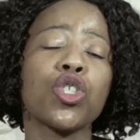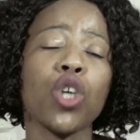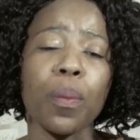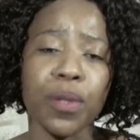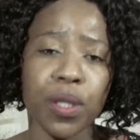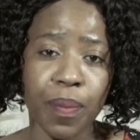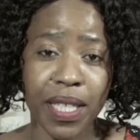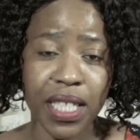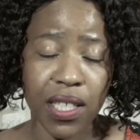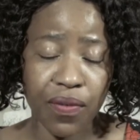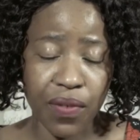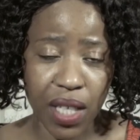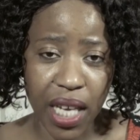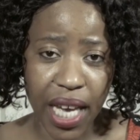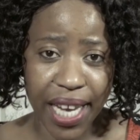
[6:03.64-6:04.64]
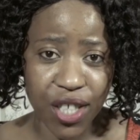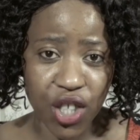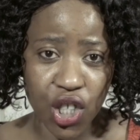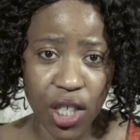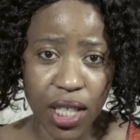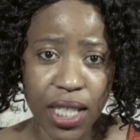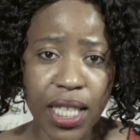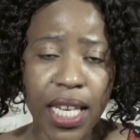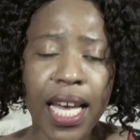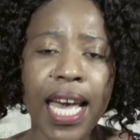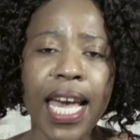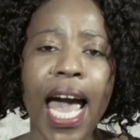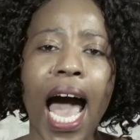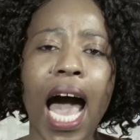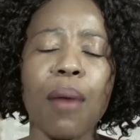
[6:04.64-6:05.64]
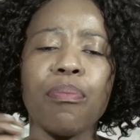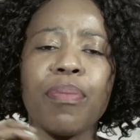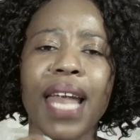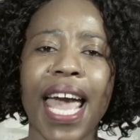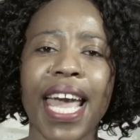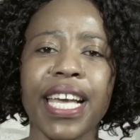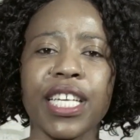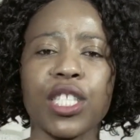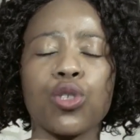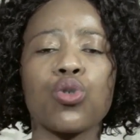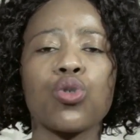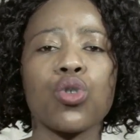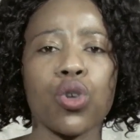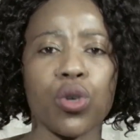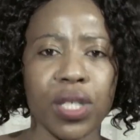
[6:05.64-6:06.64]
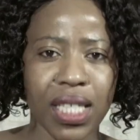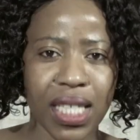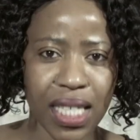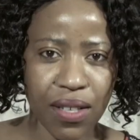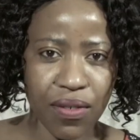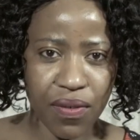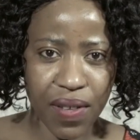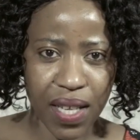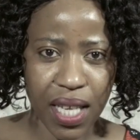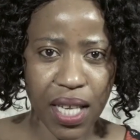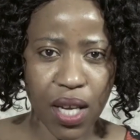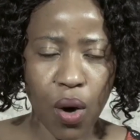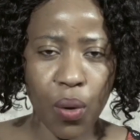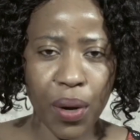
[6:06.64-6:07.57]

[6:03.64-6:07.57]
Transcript: the job specification, applying it to your CV.